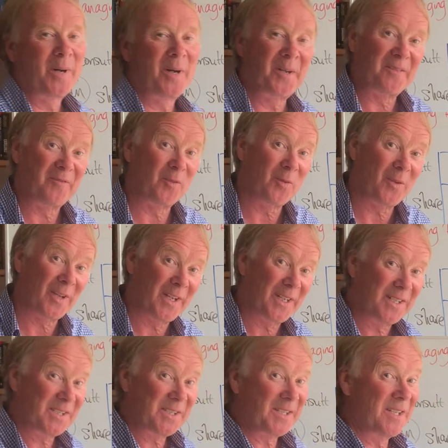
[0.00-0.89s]
part of all
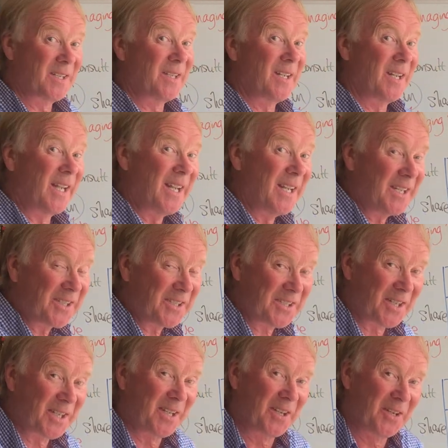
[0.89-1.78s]
this
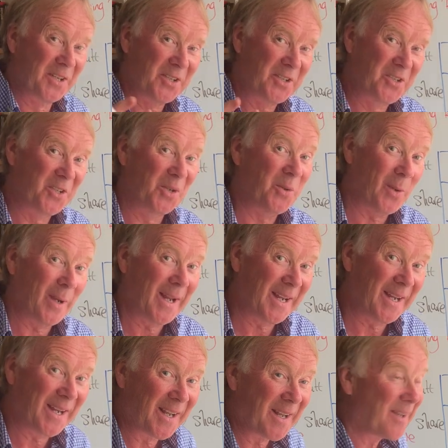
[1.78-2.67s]
is the
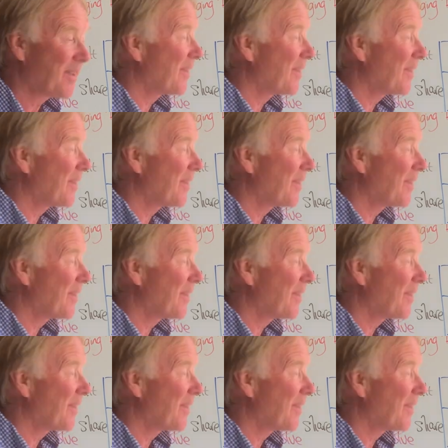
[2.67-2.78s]
doing,